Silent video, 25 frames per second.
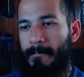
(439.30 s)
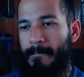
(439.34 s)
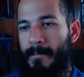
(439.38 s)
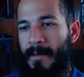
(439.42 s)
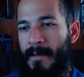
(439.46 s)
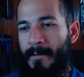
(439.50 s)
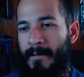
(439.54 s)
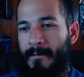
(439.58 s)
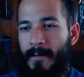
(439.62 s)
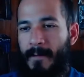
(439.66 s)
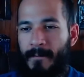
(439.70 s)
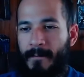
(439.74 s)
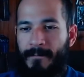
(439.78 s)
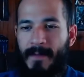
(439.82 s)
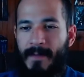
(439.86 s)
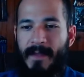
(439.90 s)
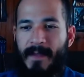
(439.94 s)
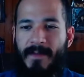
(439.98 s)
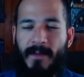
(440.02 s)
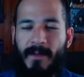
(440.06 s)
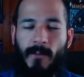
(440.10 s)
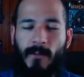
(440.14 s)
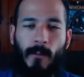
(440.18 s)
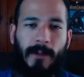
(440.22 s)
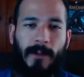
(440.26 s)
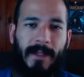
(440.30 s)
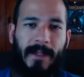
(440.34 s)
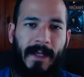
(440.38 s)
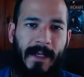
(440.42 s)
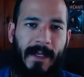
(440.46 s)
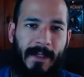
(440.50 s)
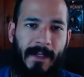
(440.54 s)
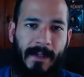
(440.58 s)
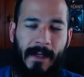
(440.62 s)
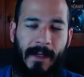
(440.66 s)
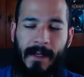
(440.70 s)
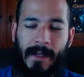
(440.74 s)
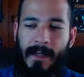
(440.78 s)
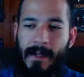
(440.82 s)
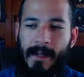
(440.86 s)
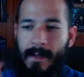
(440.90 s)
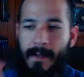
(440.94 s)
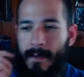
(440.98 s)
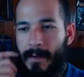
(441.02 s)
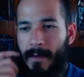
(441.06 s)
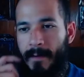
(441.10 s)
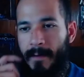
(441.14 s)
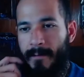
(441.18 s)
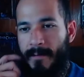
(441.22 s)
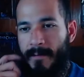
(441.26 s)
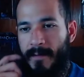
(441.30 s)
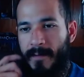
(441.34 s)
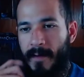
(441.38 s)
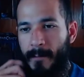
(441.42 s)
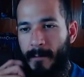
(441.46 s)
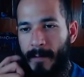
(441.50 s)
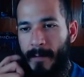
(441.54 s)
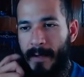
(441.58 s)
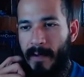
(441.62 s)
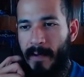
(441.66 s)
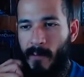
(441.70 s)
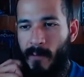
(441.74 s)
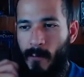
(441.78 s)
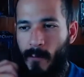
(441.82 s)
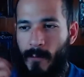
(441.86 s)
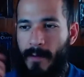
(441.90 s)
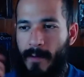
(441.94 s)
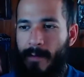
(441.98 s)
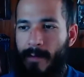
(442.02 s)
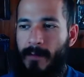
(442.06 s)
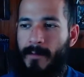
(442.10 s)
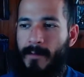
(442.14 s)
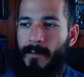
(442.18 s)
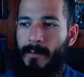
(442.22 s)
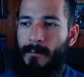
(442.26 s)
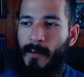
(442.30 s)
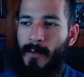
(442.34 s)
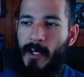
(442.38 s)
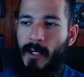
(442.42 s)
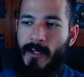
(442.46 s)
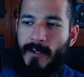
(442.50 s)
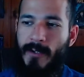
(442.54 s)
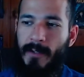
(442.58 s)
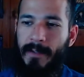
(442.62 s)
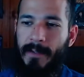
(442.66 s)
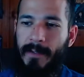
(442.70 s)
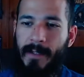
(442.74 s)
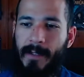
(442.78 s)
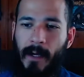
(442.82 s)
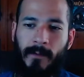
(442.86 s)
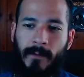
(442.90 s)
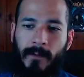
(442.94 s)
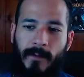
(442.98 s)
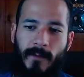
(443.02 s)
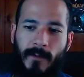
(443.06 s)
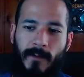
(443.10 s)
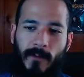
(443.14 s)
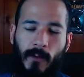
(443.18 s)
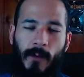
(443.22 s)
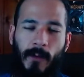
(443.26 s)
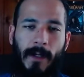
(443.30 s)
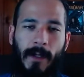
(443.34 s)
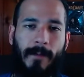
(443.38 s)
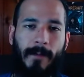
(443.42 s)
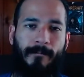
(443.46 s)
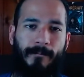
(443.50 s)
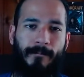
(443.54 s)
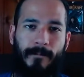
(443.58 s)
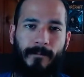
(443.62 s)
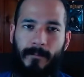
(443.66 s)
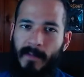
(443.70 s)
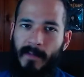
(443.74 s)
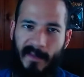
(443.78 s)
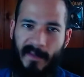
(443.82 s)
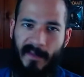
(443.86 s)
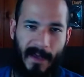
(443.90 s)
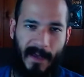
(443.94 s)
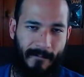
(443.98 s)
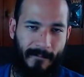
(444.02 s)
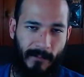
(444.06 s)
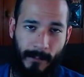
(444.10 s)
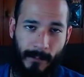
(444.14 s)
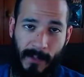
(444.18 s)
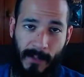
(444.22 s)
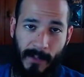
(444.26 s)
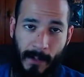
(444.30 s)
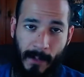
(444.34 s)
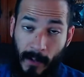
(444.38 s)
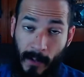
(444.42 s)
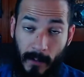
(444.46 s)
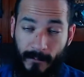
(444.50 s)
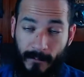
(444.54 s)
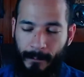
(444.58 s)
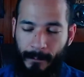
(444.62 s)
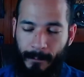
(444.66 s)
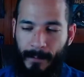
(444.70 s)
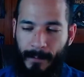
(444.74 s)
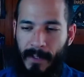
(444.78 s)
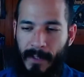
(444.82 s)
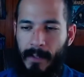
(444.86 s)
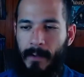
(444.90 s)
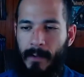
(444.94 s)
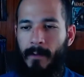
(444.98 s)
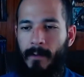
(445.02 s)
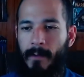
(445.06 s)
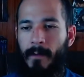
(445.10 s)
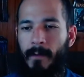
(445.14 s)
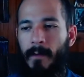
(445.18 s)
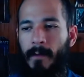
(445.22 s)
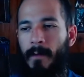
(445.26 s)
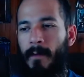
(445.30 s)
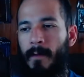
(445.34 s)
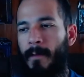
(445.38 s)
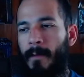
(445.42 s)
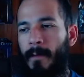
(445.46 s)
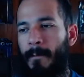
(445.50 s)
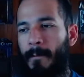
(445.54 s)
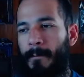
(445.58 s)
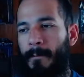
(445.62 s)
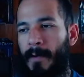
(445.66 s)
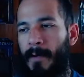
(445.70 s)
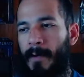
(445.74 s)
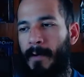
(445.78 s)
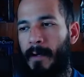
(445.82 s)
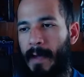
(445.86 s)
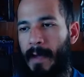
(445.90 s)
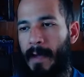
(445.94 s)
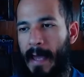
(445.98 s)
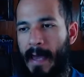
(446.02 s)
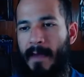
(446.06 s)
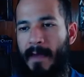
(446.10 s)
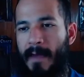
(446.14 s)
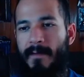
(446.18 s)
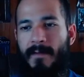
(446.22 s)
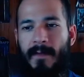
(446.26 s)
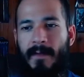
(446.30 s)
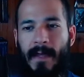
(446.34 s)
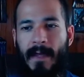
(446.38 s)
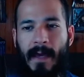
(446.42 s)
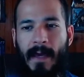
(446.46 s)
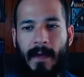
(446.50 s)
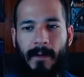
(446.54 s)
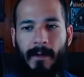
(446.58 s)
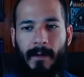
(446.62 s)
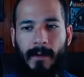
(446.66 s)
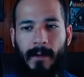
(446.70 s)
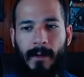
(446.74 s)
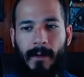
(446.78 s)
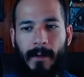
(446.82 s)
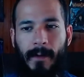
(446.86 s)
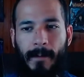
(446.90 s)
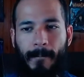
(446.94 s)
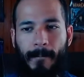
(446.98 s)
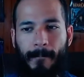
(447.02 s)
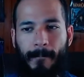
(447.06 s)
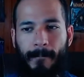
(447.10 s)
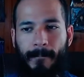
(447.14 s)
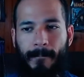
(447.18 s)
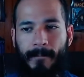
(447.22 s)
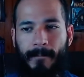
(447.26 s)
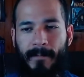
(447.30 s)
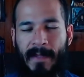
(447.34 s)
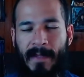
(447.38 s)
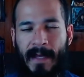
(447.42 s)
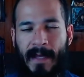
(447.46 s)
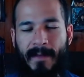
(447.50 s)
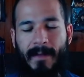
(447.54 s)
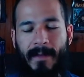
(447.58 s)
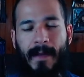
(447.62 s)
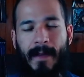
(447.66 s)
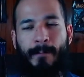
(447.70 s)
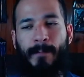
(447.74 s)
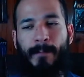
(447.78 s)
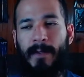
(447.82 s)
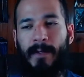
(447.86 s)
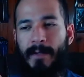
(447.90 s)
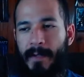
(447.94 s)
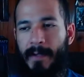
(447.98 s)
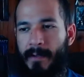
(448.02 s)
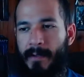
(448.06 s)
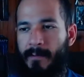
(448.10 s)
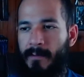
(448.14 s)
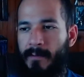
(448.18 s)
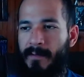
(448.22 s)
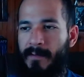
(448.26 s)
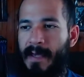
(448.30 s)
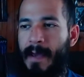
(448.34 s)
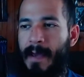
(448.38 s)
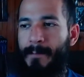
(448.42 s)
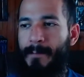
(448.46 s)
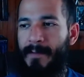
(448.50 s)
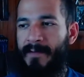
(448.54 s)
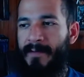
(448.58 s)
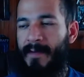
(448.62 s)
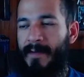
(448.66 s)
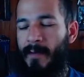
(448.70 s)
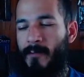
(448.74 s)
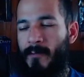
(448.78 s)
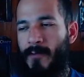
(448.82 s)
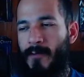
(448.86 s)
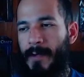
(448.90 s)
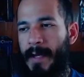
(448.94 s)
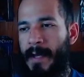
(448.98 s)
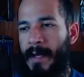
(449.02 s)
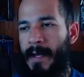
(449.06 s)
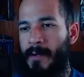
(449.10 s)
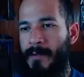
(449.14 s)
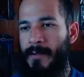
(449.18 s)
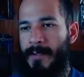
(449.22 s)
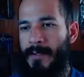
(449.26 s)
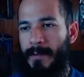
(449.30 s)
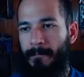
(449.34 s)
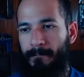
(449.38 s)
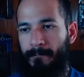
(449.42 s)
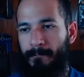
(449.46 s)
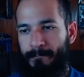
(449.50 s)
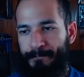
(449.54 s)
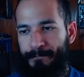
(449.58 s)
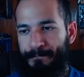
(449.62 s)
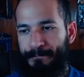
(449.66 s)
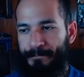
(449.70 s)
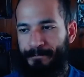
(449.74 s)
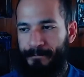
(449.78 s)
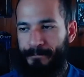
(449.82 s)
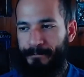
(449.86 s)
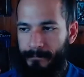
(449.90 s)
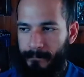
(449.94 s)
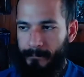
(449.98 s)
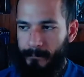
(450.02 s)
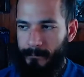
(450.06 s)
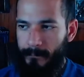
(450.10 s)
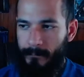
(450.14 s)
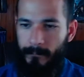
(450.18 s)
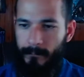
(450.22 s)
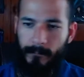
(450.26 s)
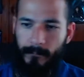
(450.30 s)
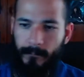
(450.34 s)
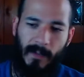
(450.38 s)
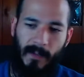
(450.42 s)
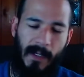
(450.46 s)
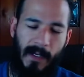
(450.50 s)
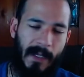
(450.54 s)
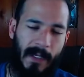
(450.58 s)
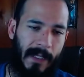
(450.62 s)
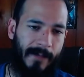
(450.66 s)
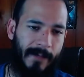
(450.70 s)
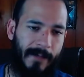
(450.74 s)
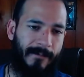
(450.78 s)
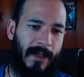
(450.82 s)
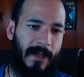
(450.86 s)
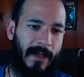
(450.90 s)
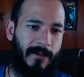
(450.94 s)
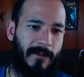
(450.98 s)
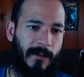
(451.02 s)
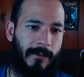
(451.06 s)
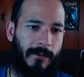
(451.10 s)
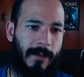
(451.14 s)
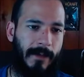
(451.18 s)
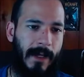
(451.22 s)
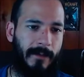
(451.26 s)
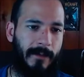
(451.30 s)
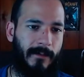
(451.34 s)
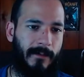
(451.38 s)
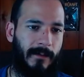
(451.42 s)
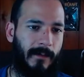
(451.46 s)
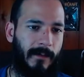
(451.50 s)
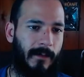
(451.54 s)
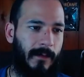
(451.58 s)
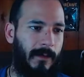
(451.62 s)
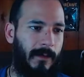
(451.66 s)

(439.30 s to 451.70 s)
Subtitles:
if this is what they need. They need somebody who is partially undistorted, doesn't have to be a perfect being, but has that ability to tap intelligent energy. And if that's correct,